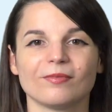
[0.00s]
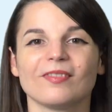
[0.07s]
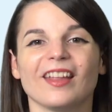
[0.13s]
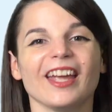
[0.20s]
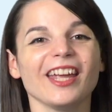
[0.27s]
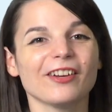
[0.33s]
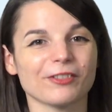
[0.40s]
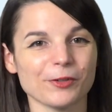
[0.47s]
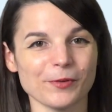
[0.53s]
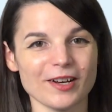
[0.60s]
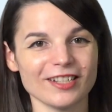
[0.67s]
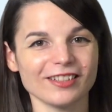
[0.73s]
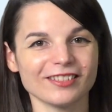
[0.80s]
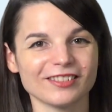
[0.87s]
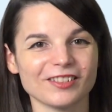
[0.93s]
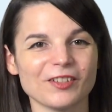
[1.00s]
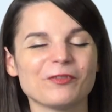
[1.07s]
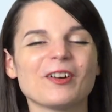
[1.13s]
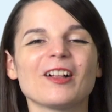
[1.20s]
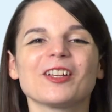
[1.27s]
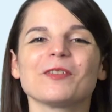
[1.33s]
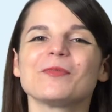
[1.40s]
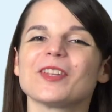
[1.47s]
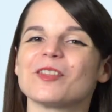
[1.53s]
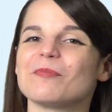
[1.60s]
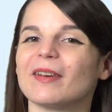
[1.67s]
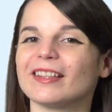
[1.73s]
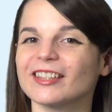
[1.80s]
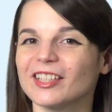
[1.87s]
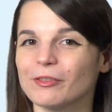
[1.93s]
Hey everyone! Welcome to the
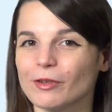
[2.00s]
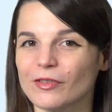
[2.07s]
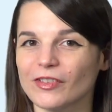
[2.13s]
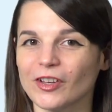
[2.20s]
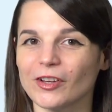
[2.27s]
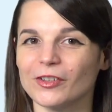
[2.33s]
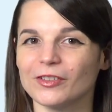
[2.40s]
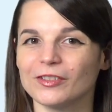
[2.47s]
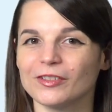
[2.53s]
Monthly Review,